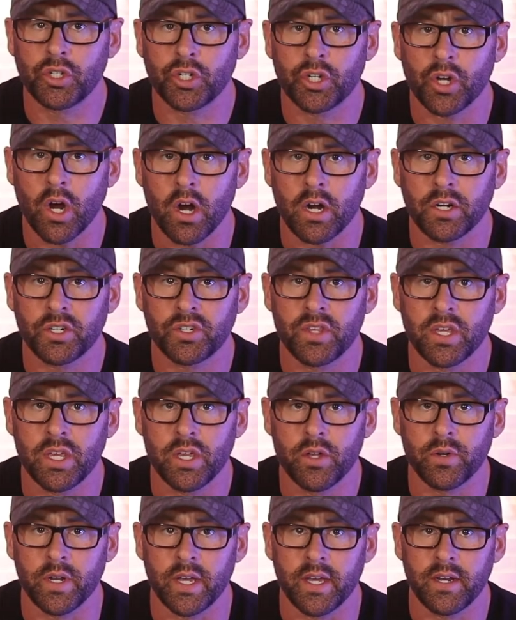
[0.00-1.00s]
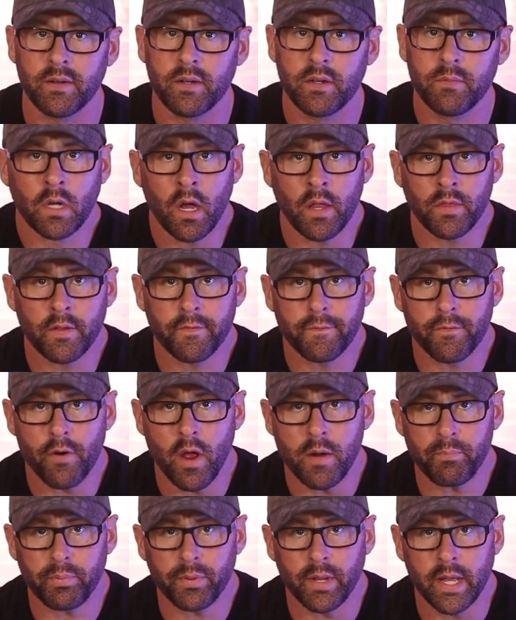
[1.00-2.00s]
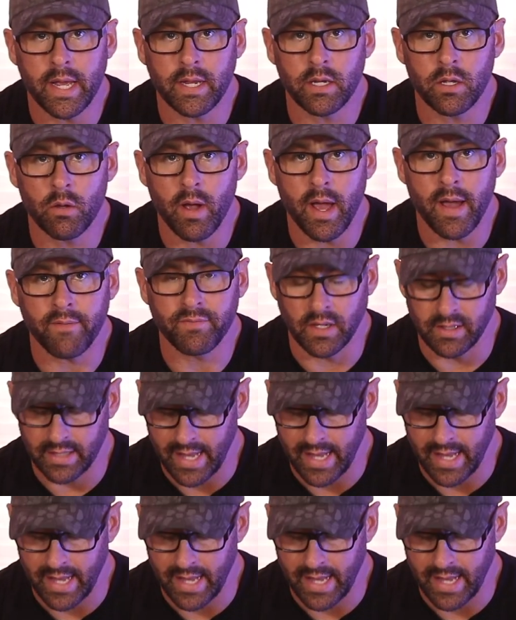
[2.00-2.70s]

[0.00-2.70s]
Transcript: charge the unit. On the front plate, you have the